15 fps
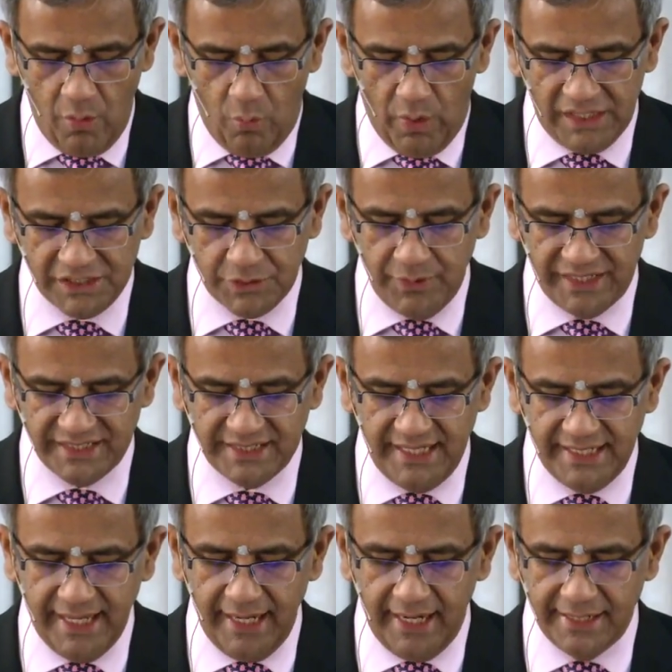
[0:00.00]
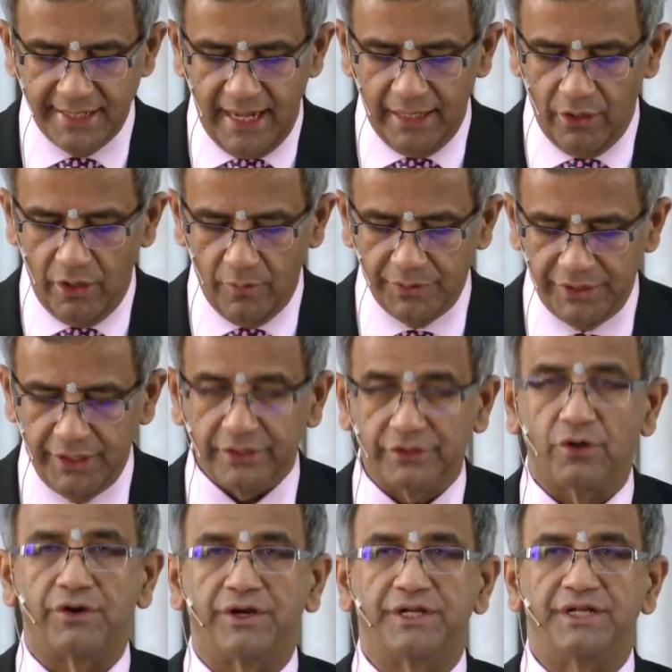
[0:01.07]
Whilst we are seeking a dialogue with the
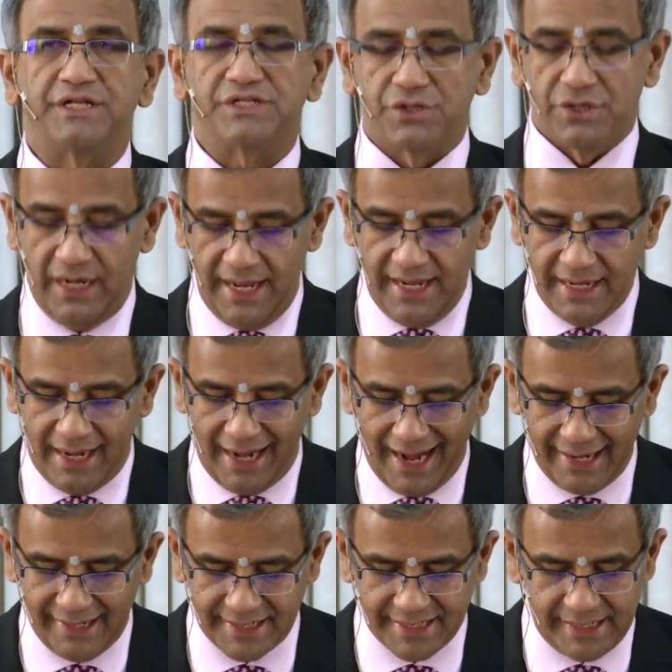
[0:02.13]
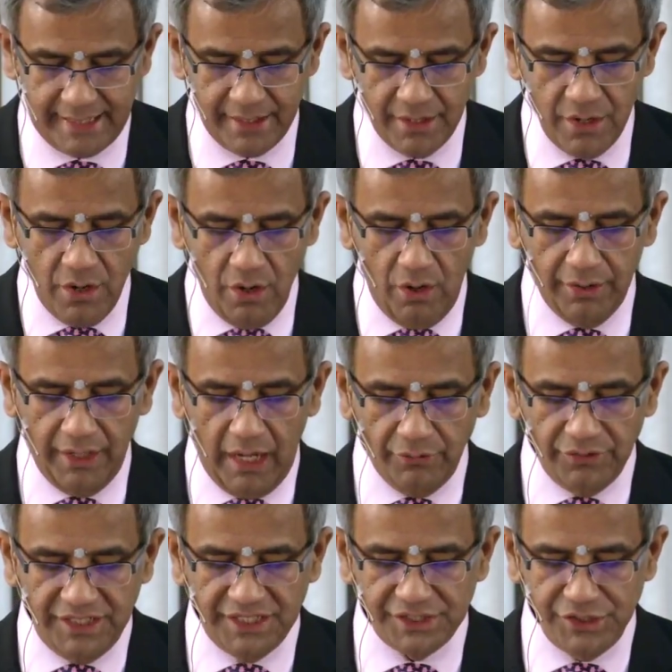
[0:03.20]
authorities to gain clarity on how
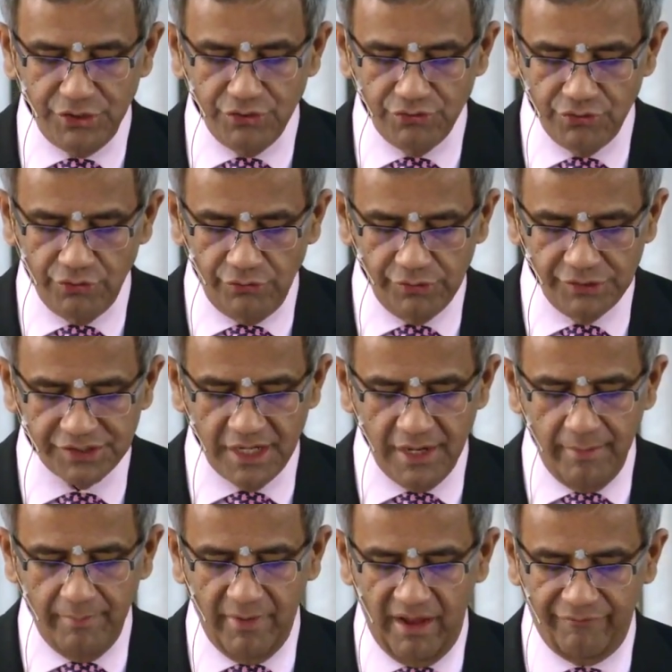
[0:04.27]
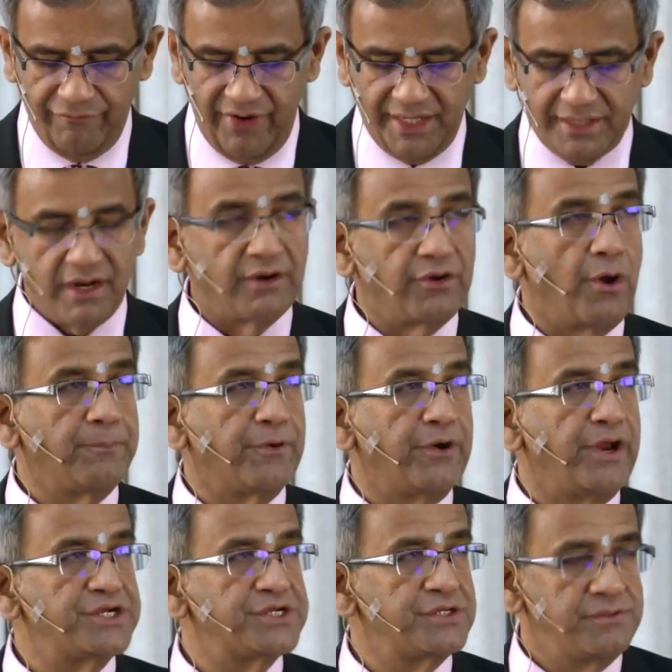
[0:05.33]
these new rules may affect our
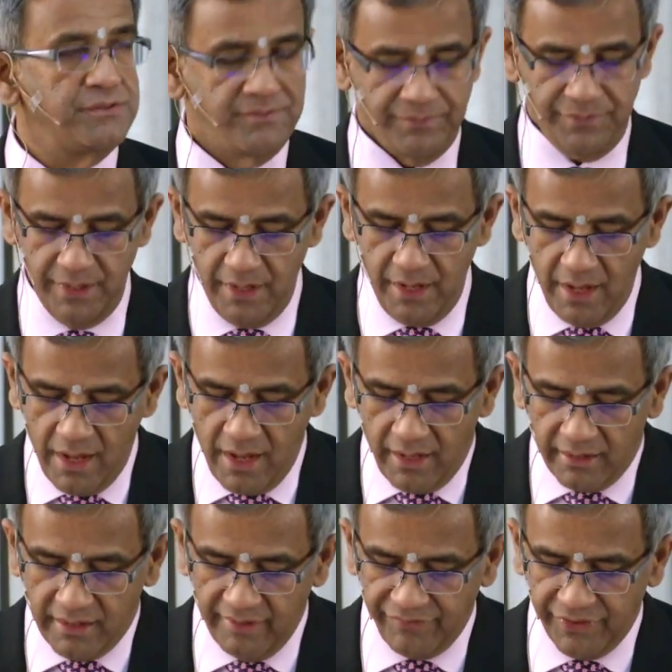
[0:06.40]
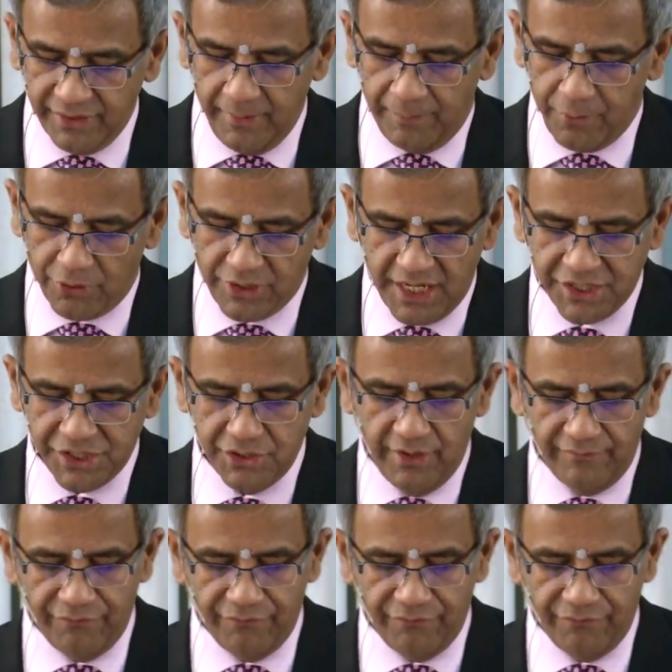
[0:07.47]
operation, given the protection